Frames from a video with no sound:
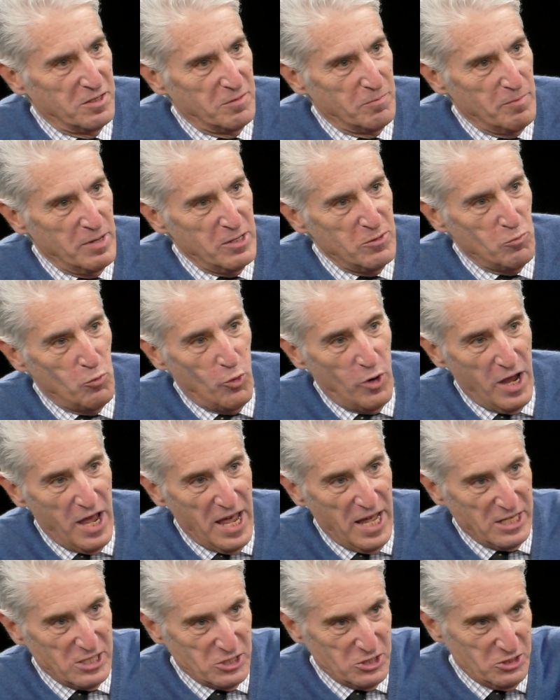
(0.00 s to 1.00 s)
Men wore
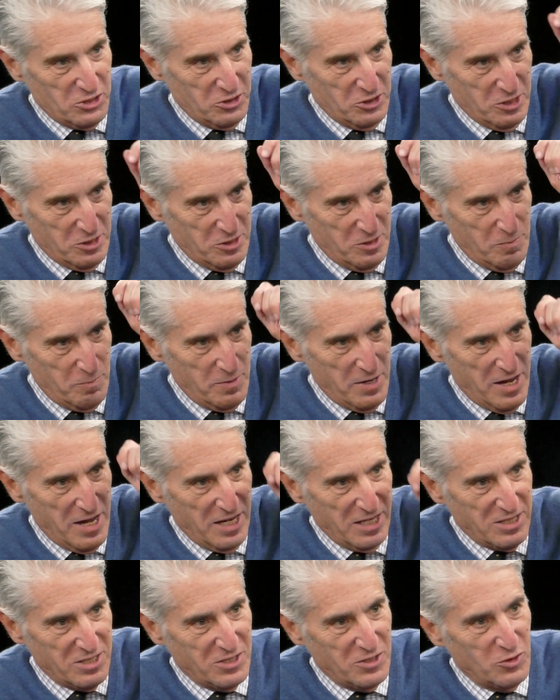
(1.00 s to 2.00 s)
hats. You tip your
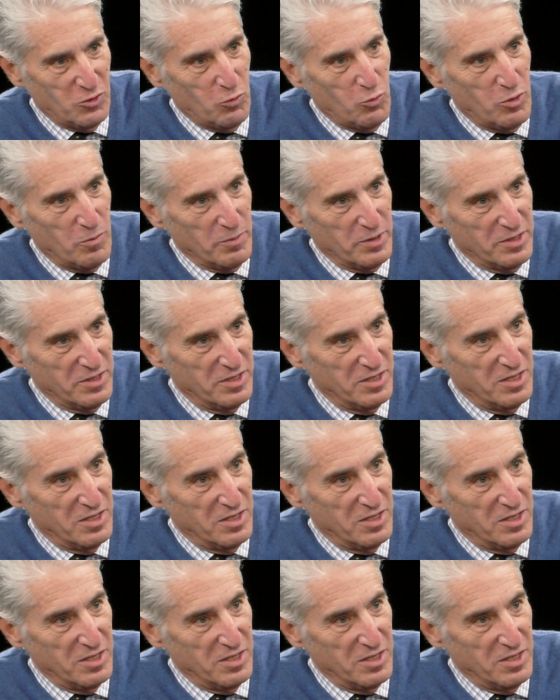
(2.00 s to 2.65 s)
hat to the woman.